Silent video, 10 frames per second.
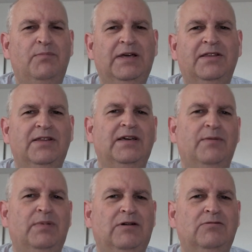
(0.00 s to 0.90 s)
Big thing
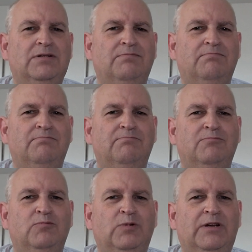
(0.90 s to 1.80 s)
about
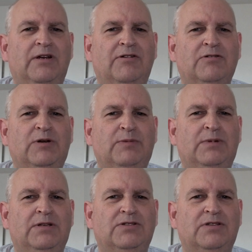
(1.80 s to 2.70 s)
where our
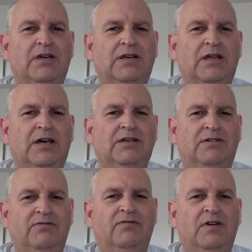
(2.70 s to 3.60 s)
equipment stay
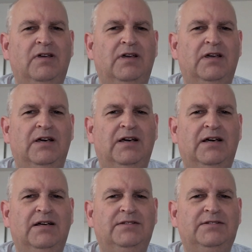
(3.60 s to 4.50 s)
alive
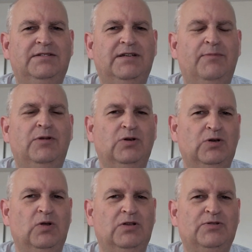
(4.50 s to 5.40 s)
and um, look
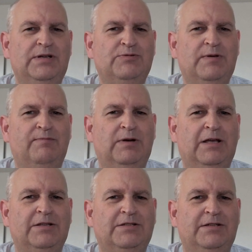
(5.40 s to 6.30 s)
at all the trees we
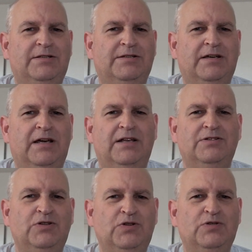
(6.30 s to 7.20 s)
planted,
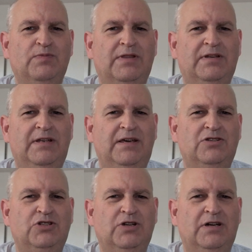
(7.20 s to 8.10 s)
and here's Mother
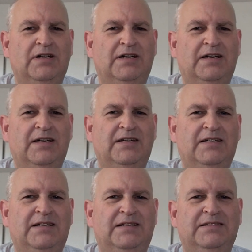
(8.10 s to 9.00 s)
Nature,
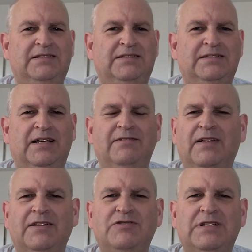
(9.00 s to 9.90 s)
and I
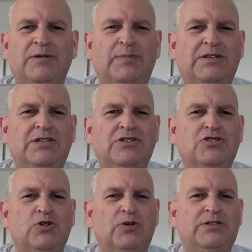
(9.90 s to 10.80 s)
felt it was a little bit
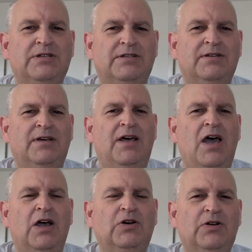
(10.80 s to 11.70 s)
disjointed.
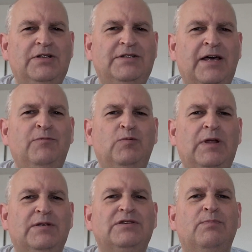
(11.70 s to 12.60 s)
Could have done
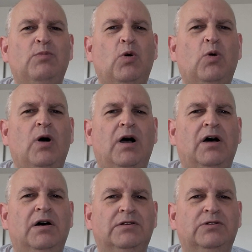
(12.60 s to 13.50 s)
with some more
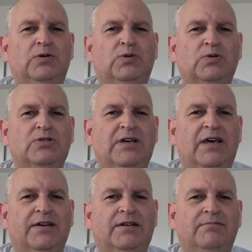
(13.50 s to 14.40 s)
hardcore
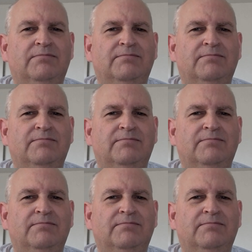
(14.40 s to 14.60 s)
tech.